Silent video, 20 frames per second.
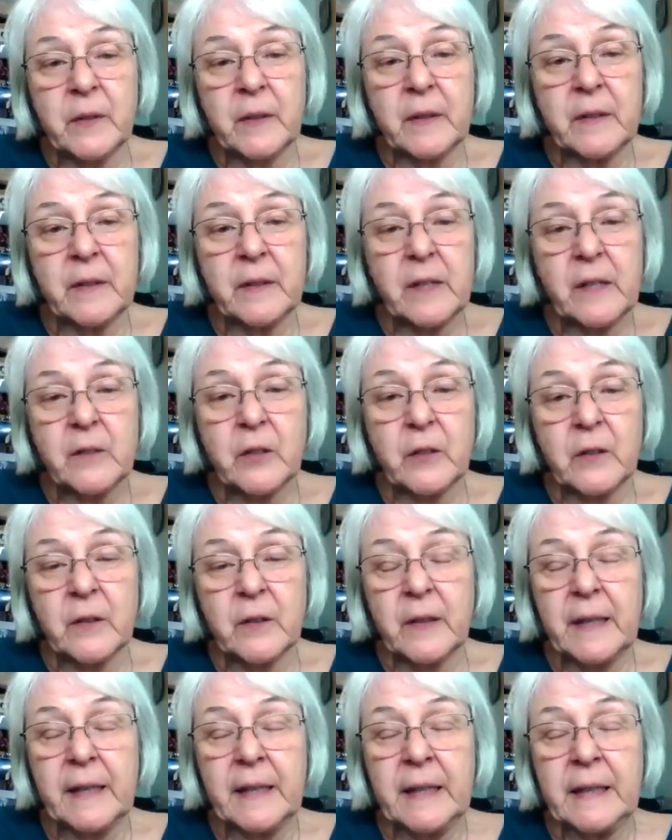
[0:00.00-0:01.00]
teacher
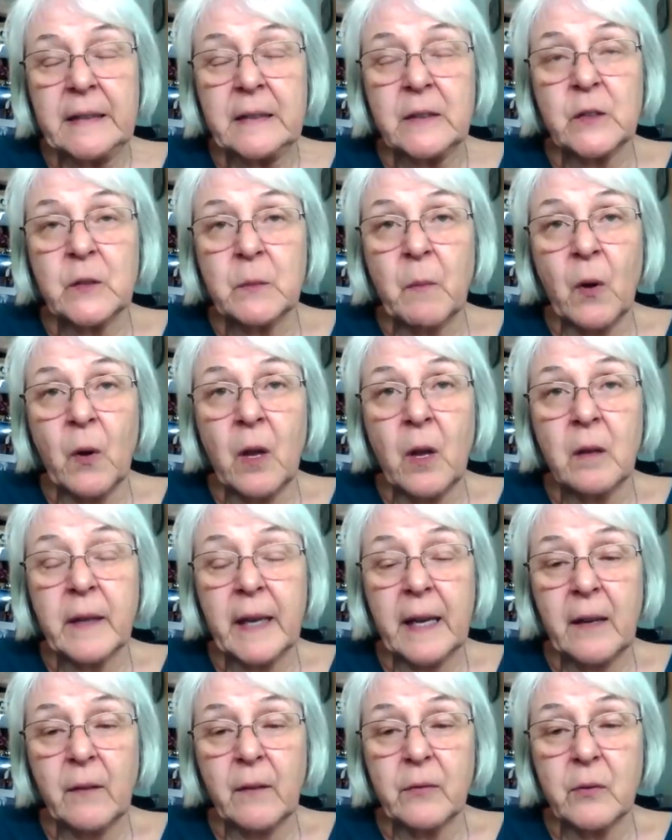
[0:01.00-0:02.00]
in small
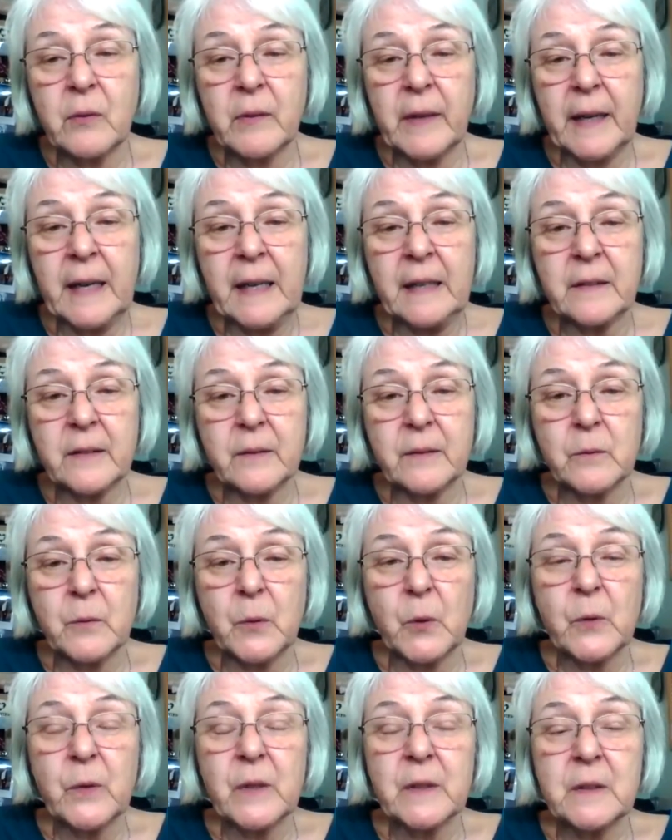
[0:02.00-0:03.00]
K through 8
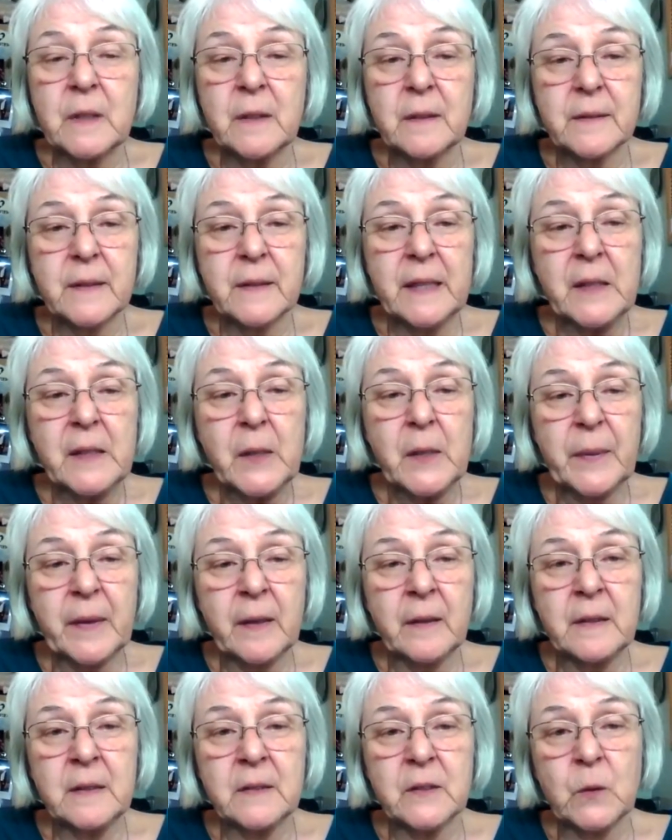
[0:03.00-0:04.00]
rural
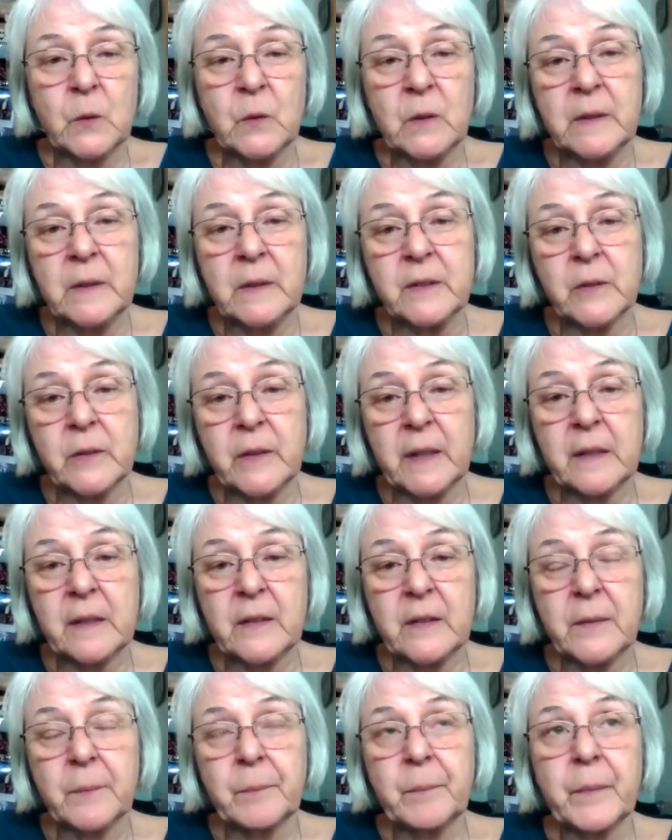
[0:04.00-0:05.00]
independent school
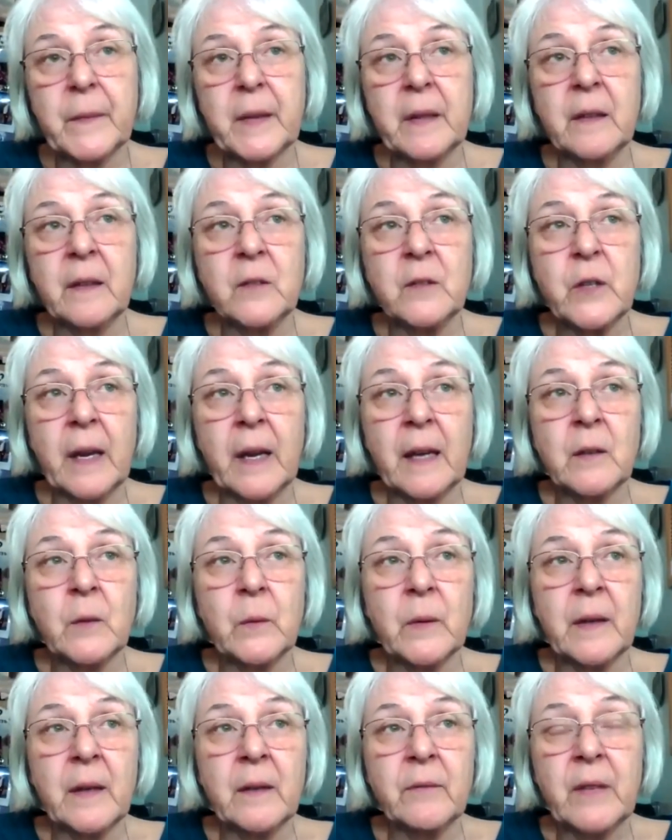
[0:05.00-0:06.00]
districts in
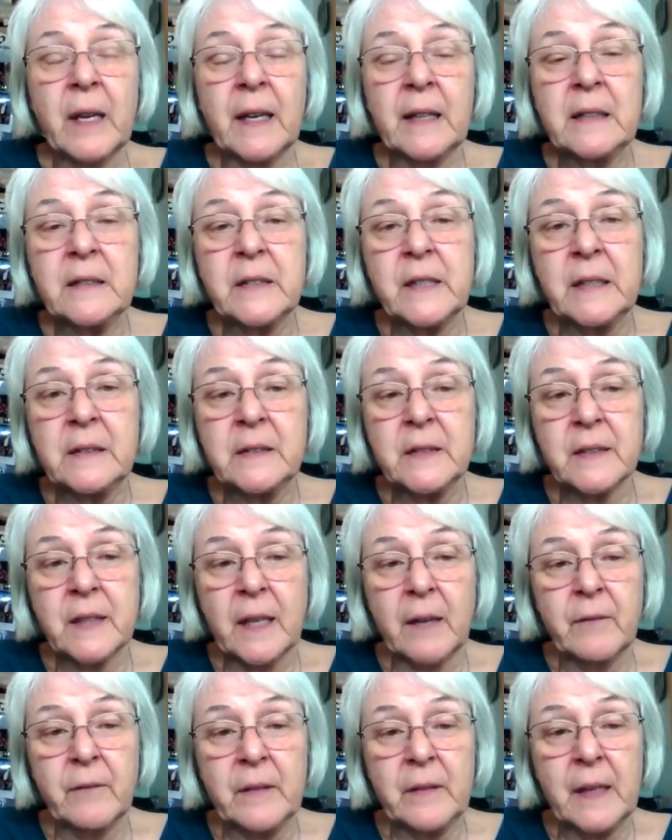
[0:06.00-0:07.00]
January of
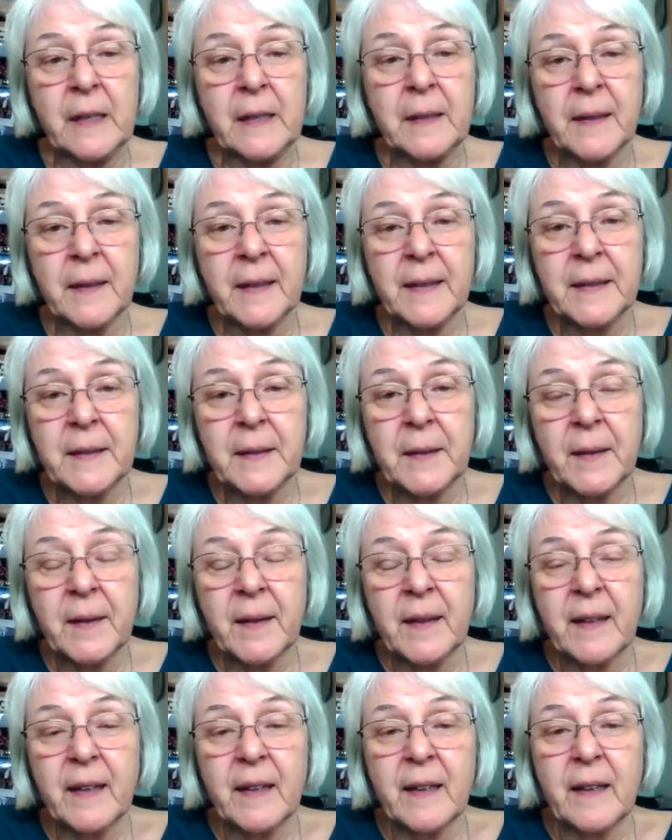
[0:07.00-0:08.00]
1970.
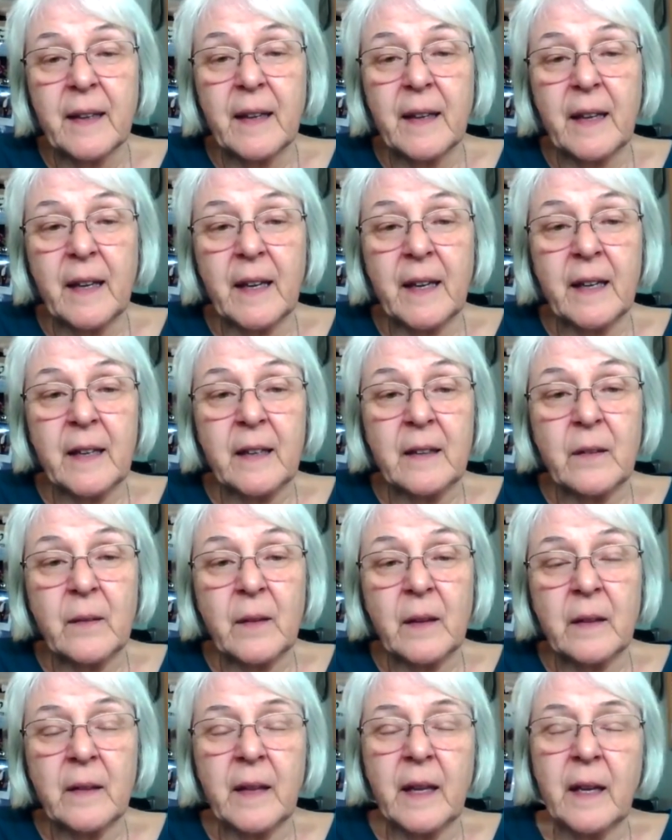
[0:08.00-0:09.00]
And
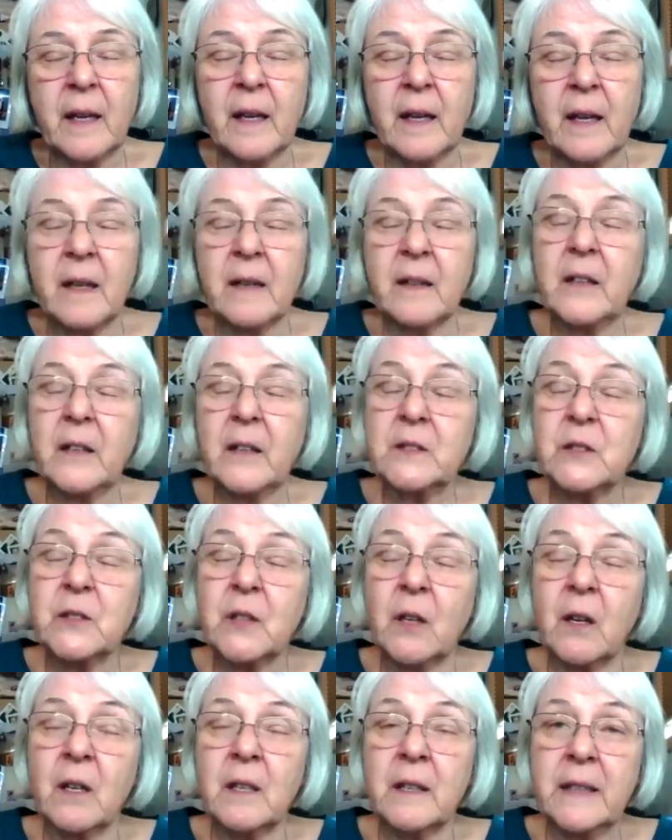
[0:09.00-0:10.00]
then they had to
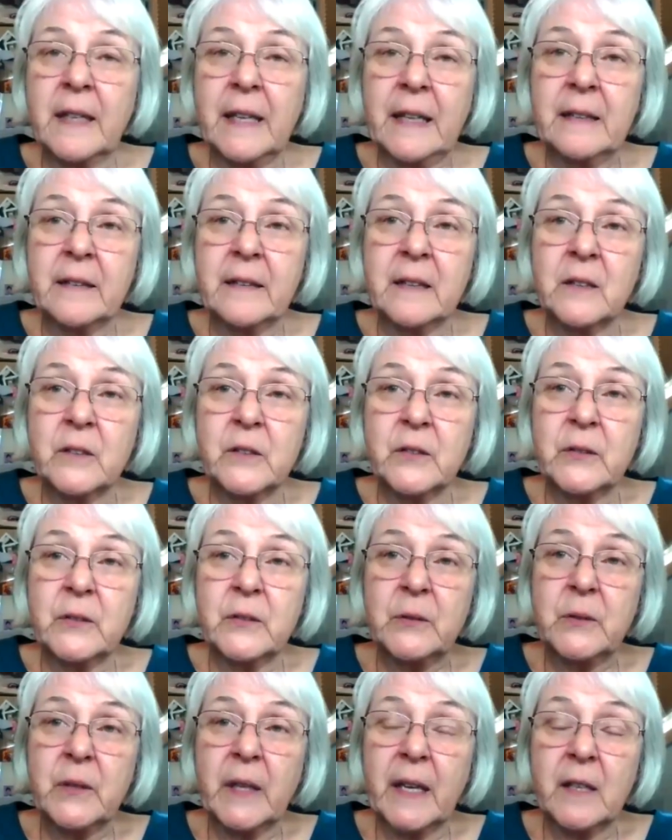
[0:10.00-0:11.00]
consolidate into
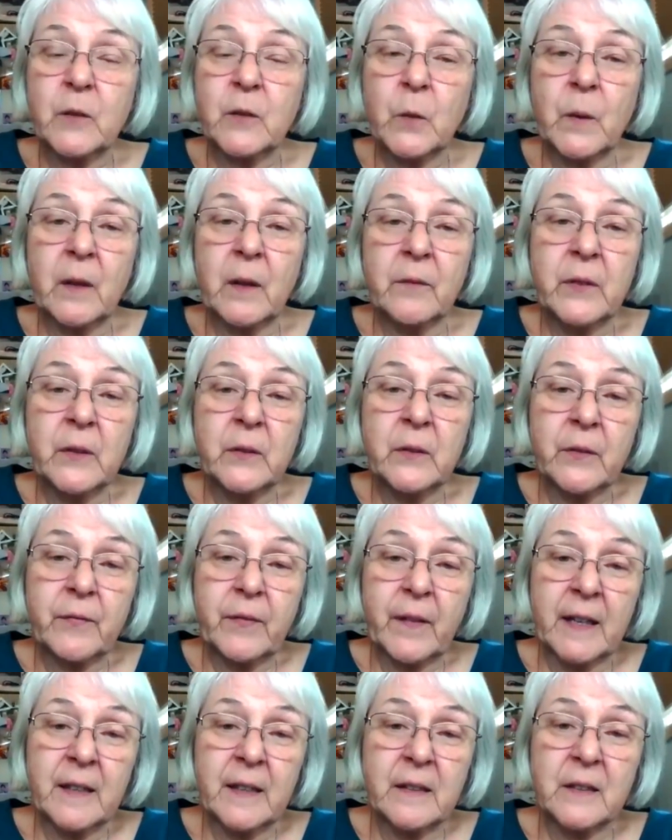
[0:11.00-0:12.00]
K 12
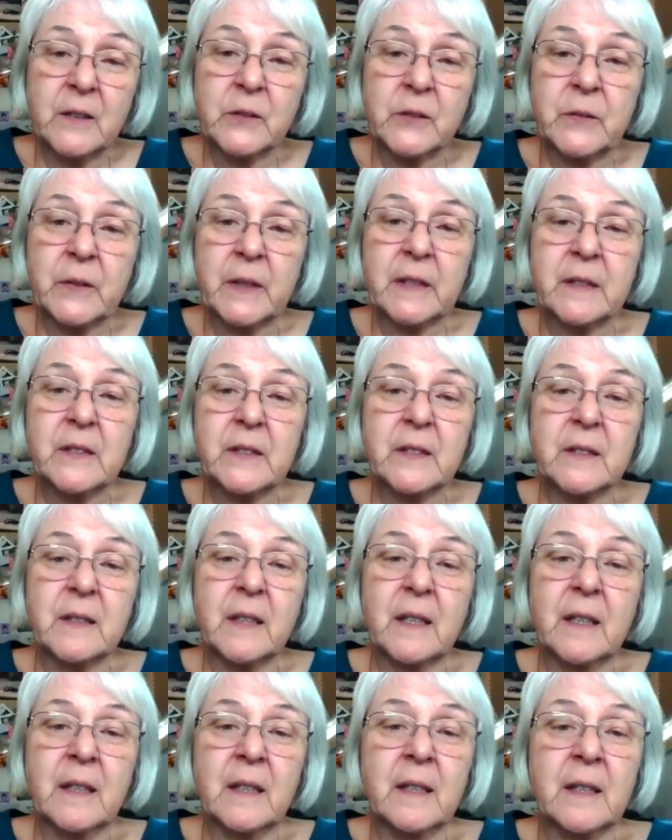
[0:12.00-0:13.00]
unified districts
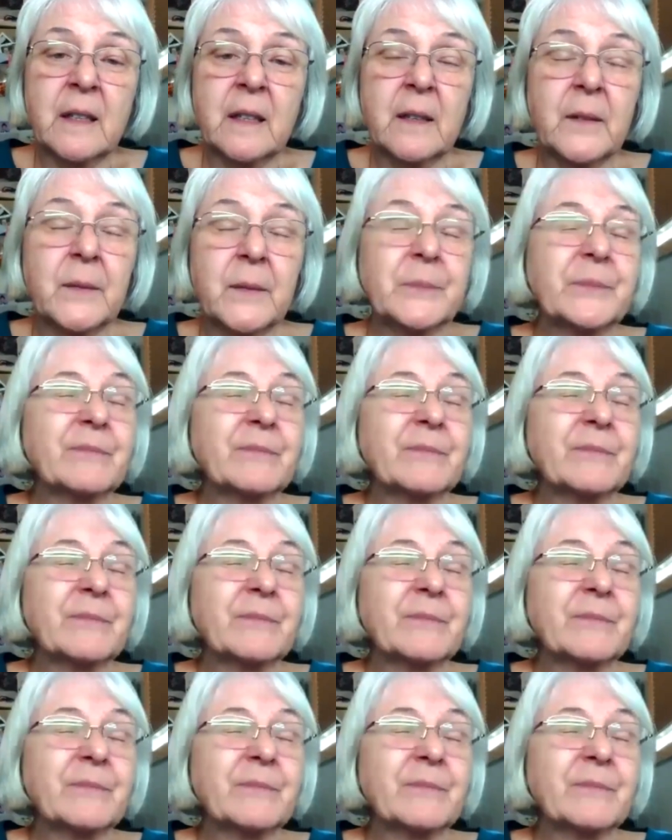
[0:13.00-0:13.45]
in